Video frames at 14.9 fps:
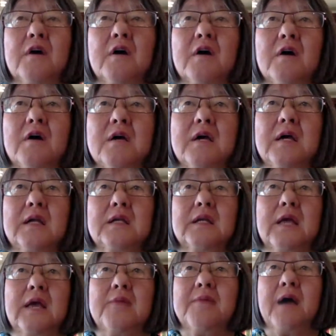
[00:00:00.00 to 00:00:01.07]

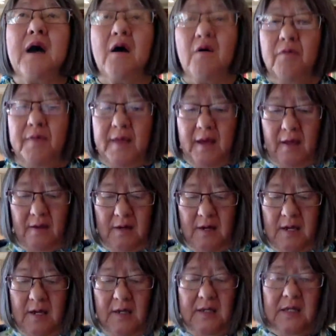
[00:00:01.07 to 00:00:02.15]
it came out that
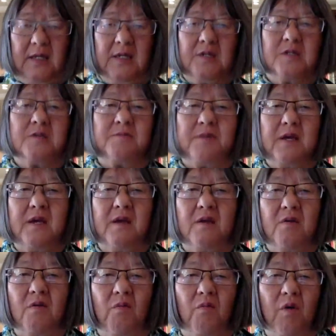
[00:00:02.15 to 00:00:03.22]
it needed to
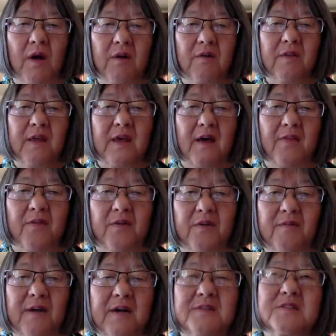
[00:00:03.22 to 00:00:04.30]
be one or the other of
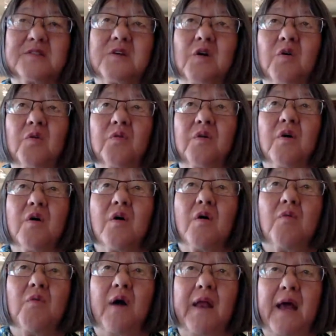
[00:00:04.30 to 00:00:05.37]
us. So
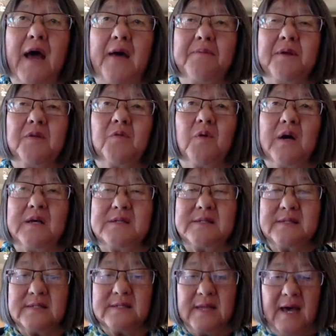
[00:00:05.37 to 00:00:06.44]
what happened
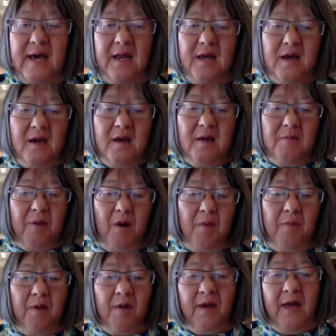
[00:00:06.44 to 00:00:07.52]
is that
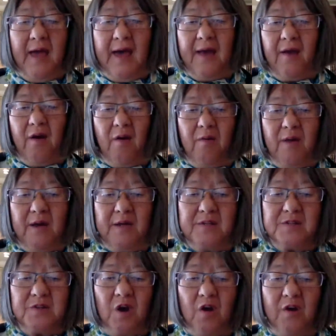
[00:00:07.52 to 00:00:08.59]
Barbara had already
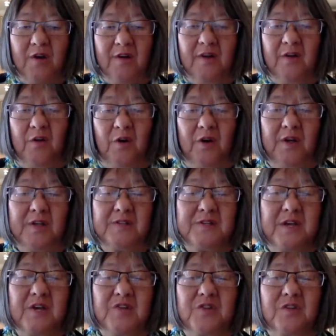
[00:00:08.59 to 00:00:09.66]
started an
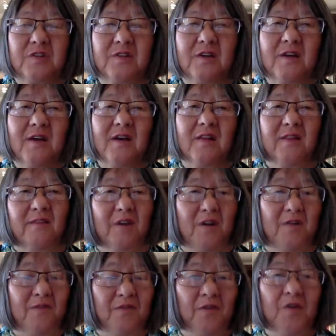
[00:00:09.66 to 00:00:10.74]
organization, the
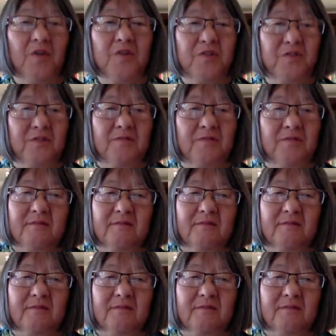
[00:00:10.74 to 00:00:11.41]
very first